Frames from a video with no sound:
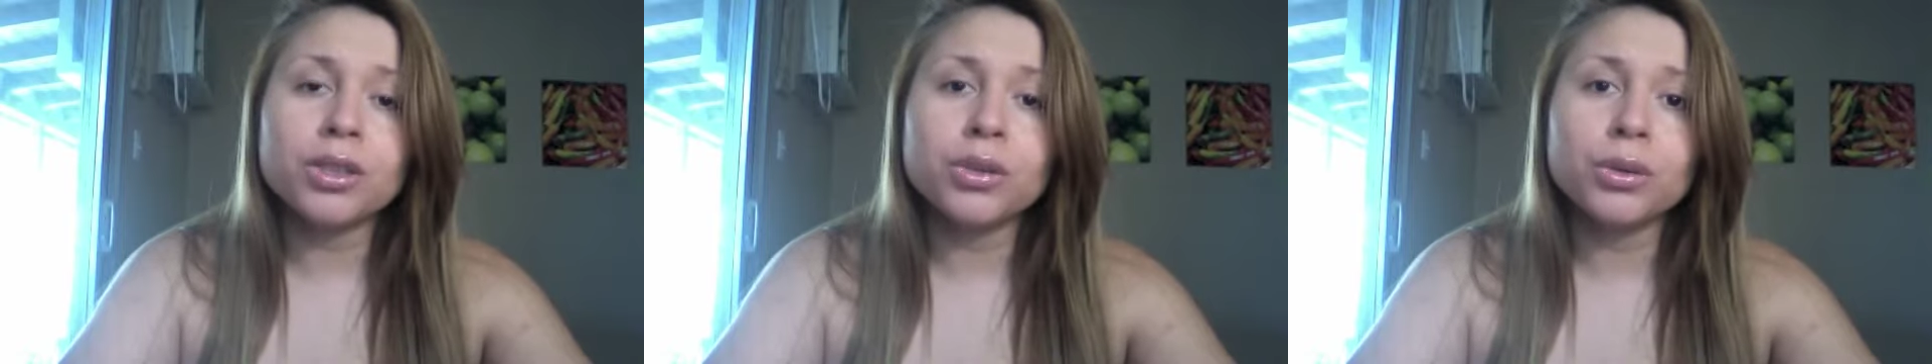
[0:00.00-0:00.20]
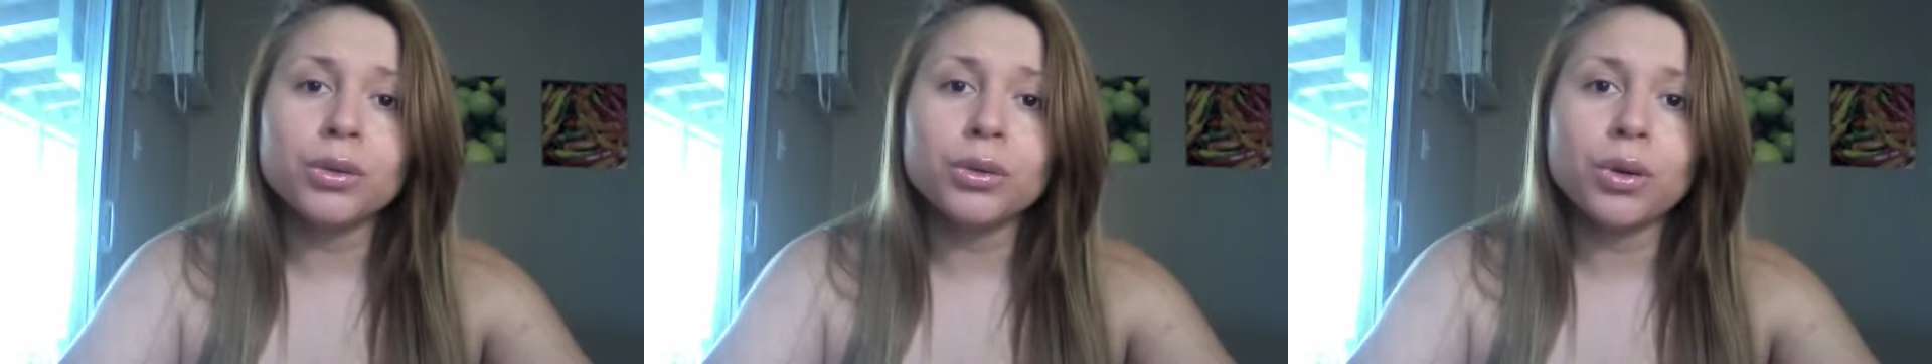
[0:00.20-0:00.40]

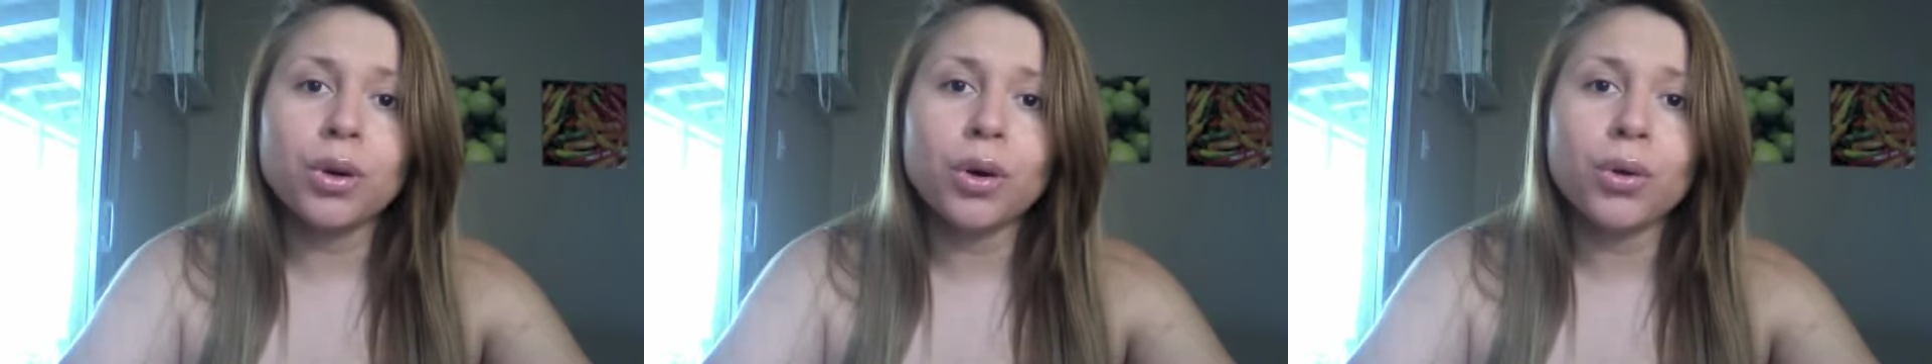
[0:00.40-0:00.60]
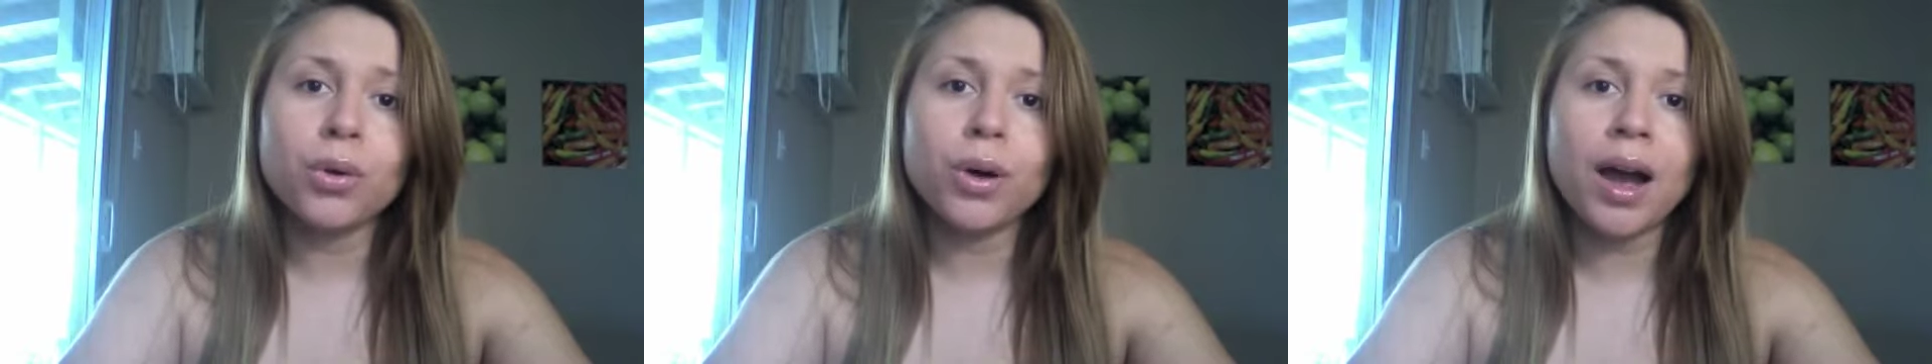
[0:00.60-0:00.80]
to
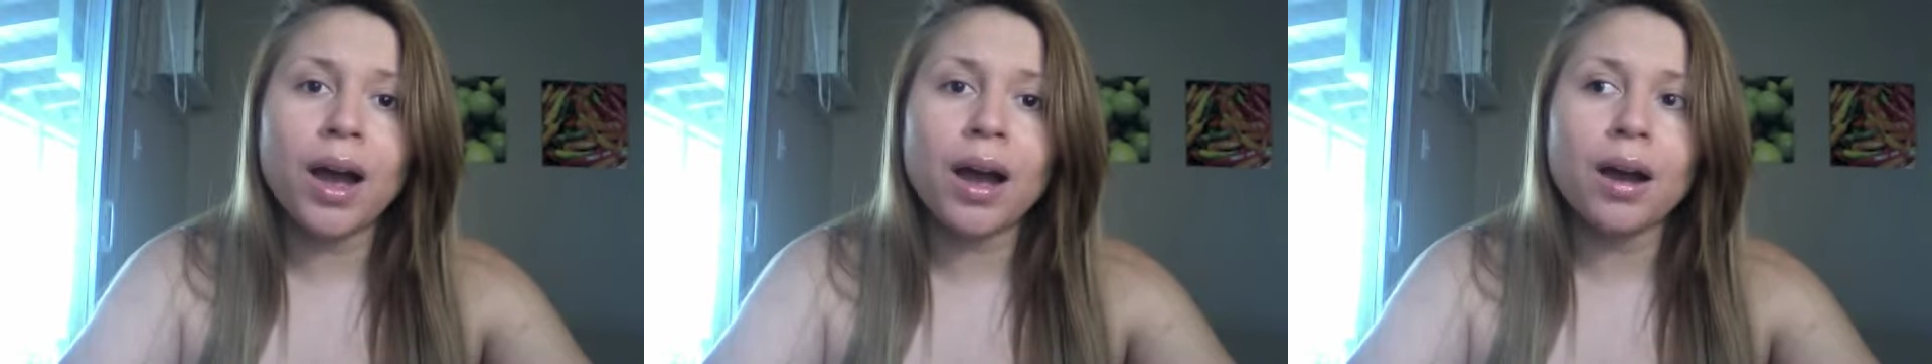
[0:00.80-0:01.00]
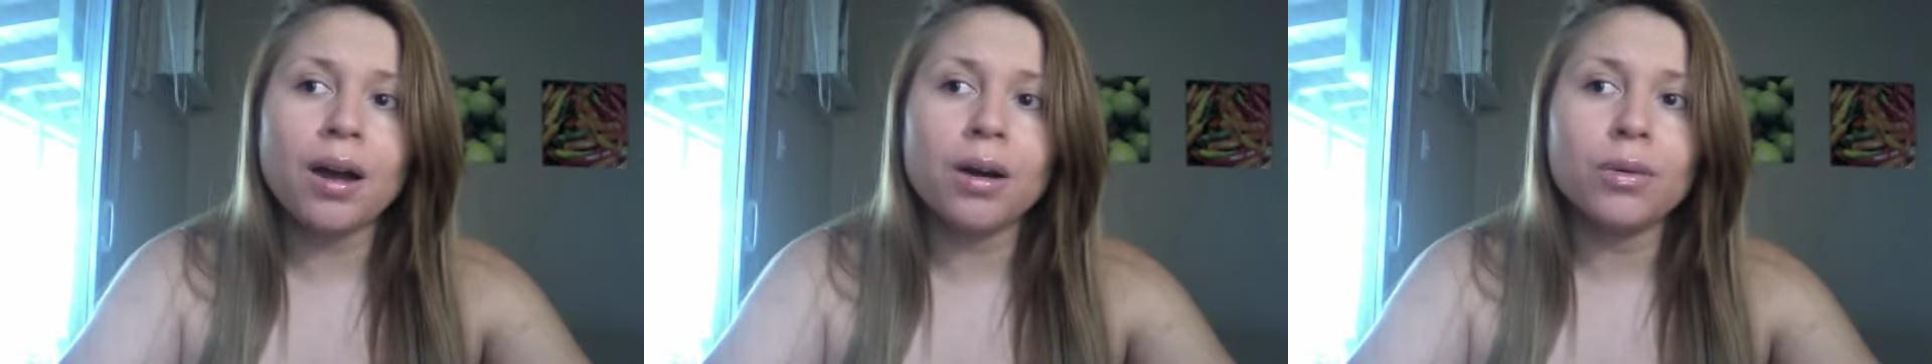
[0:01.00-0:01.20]
know
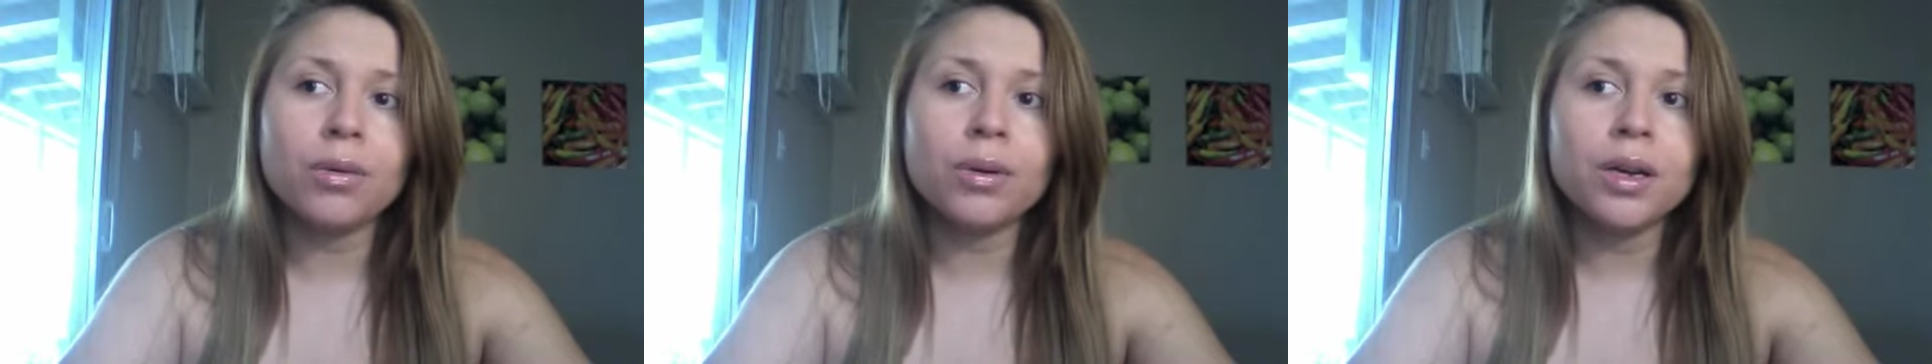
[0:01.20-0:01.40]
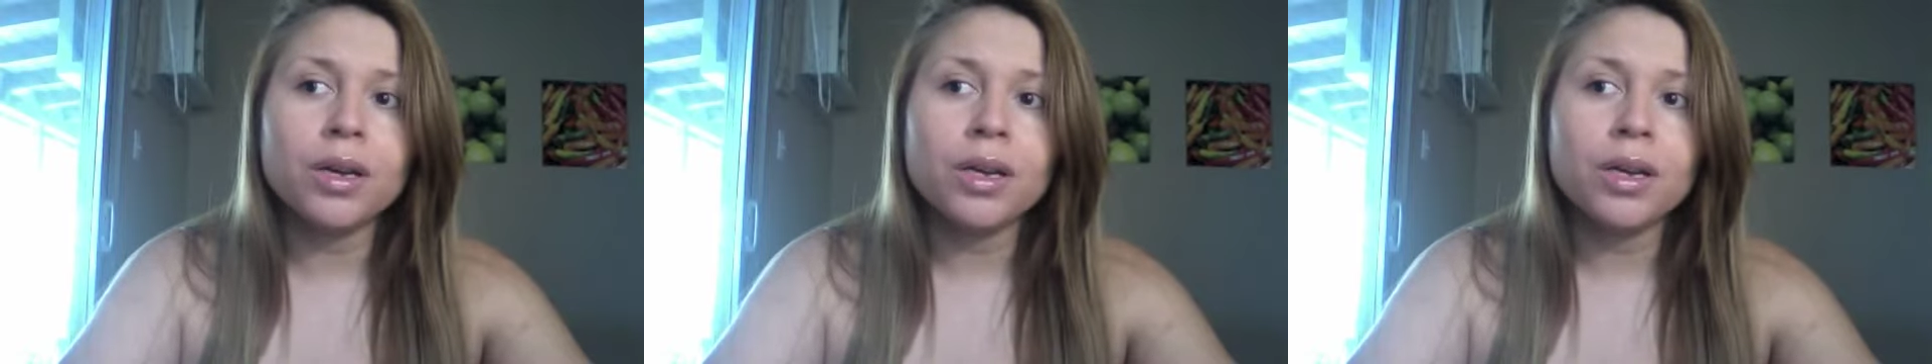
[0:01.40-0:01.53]
how